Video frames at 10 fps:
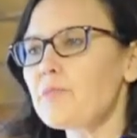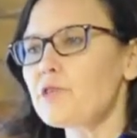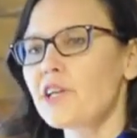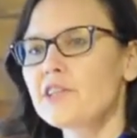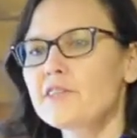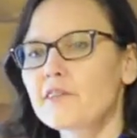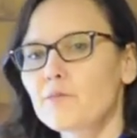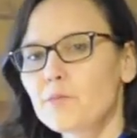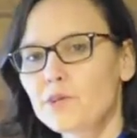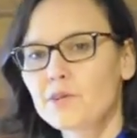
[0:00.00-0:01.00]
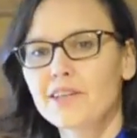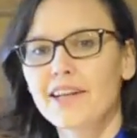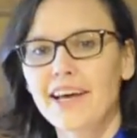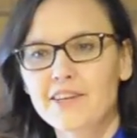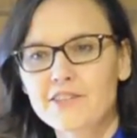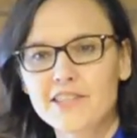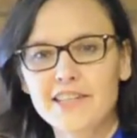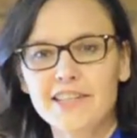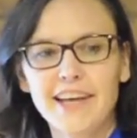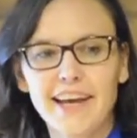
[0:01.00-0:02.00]
changes in mood and
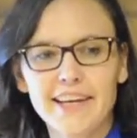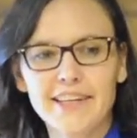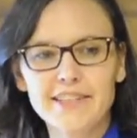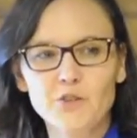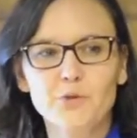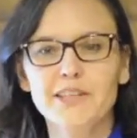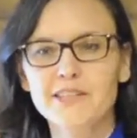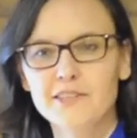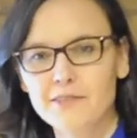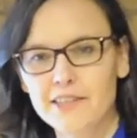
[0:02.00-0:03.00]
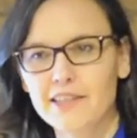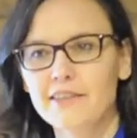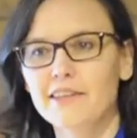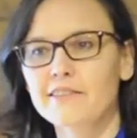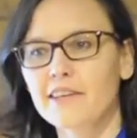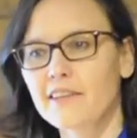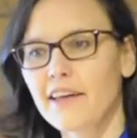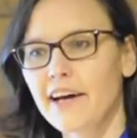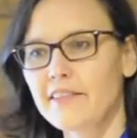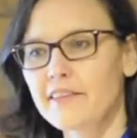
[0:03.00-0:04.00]
energy and creativity and things like
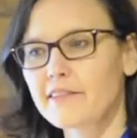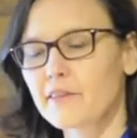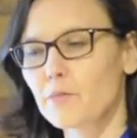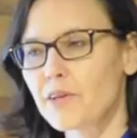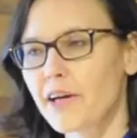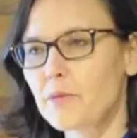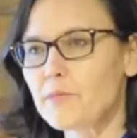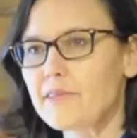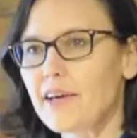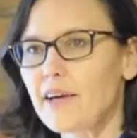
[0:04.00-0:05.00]
that, that sometimes